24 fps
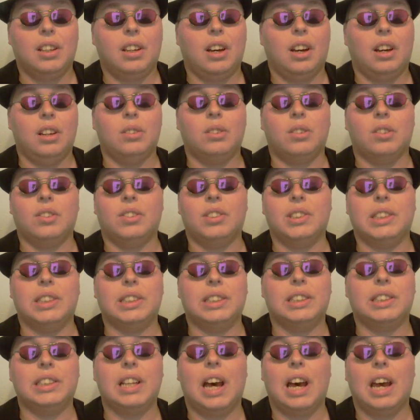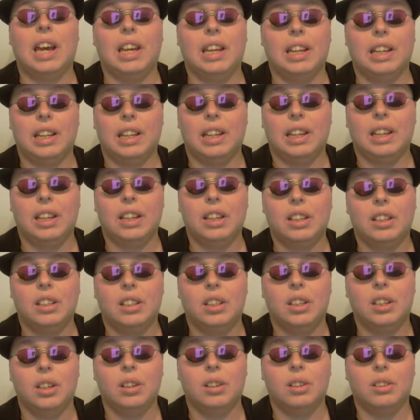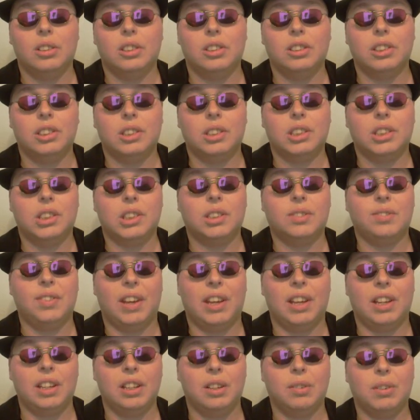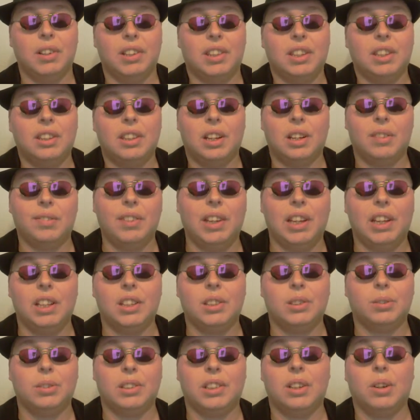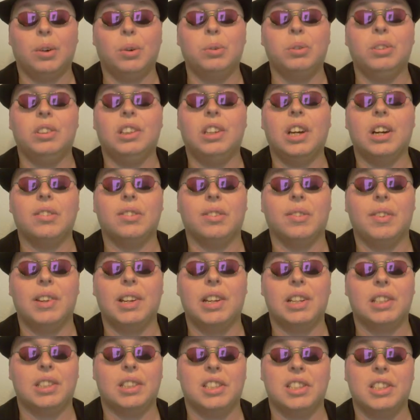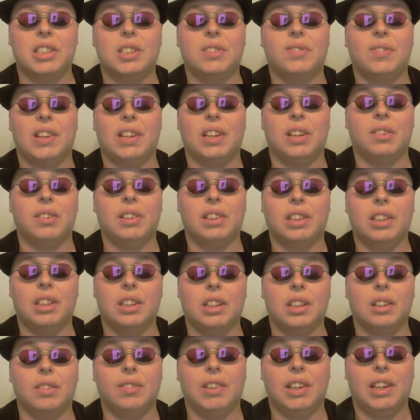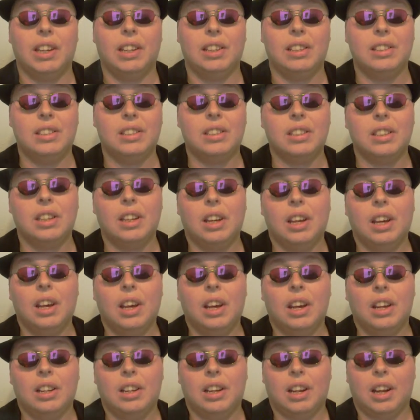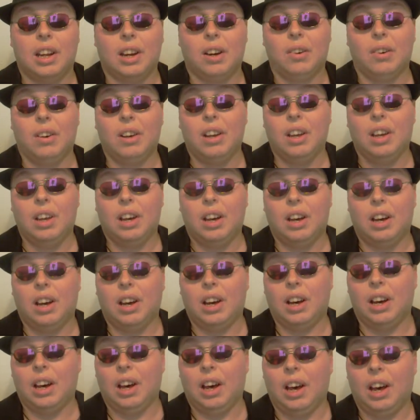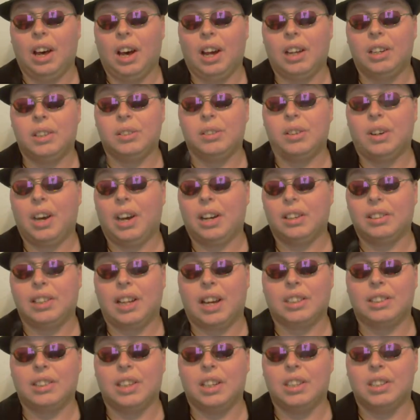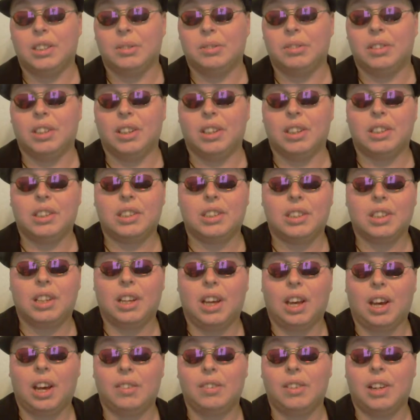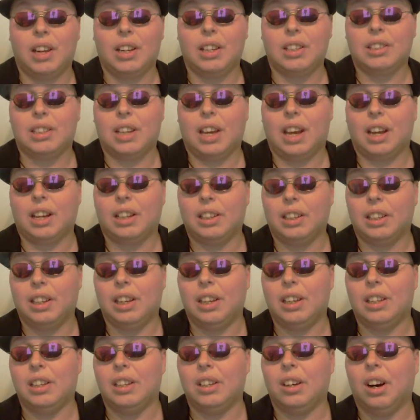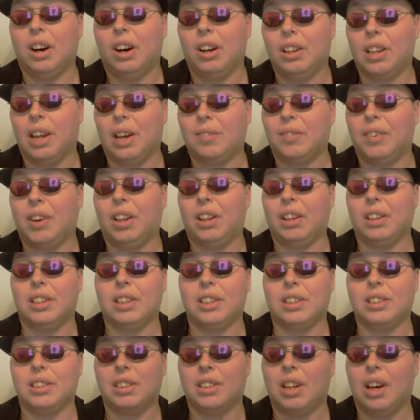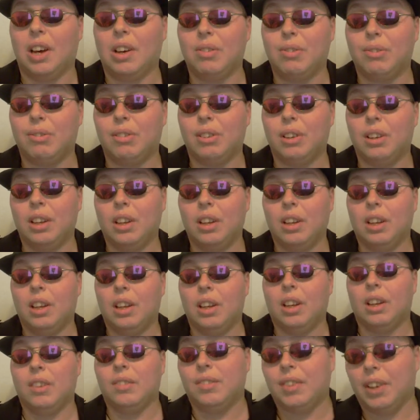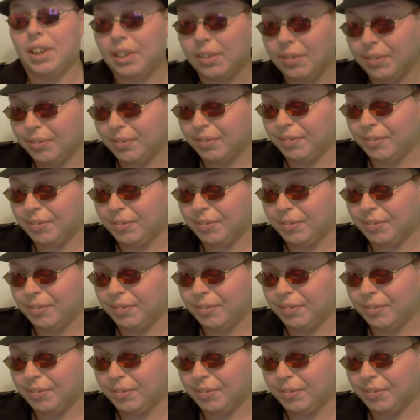a normal society to spend within their means when their own government isn't spending within their means? Now, I don't know how taxation works. I'm not exactly into all that politics stuff, but